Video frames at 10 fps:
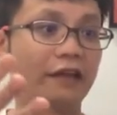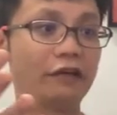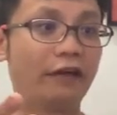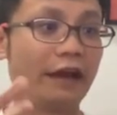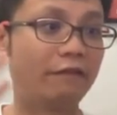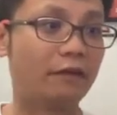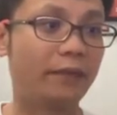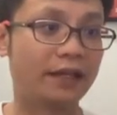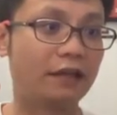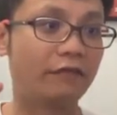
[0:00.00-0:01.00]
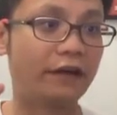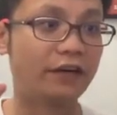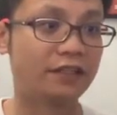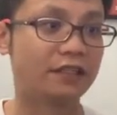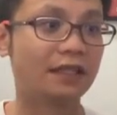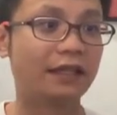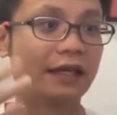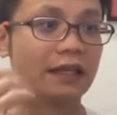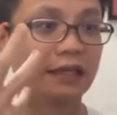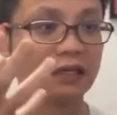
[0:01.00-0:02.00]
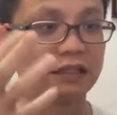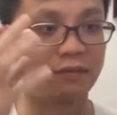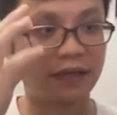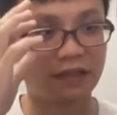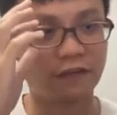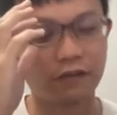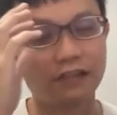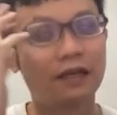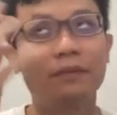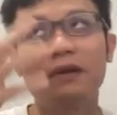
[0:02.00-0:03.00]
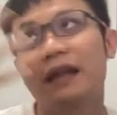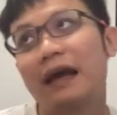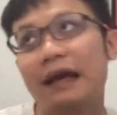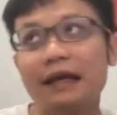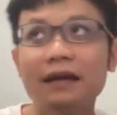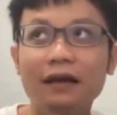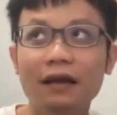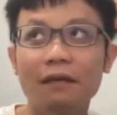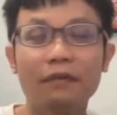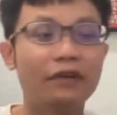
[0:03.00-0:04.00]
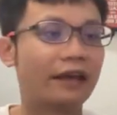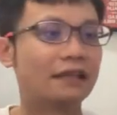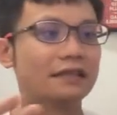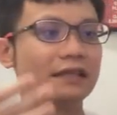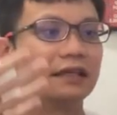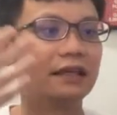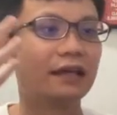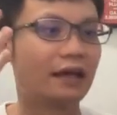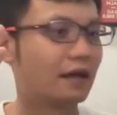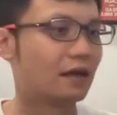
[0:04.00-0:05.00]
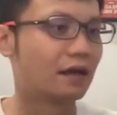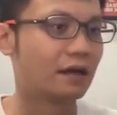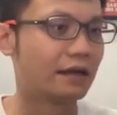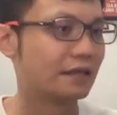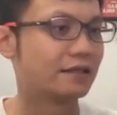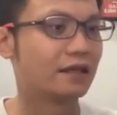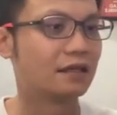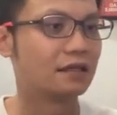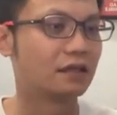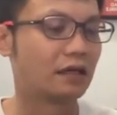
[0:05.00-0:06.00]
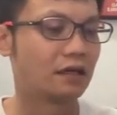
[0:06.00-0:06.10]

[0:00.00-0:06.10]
you have a better variation, then it's better. For example, like we can see, let's say,